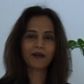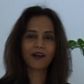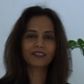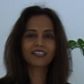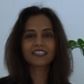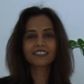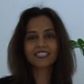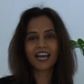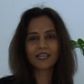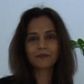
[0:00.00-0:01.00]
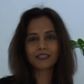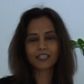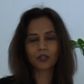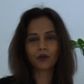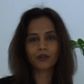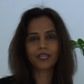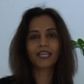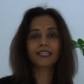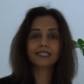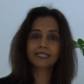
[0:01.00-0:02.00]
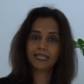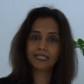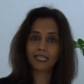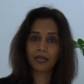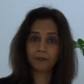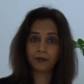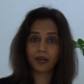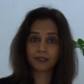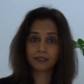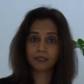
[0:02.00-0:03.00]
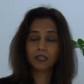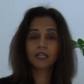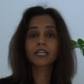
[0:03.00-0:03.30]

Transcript: about dimethicone in skincare products.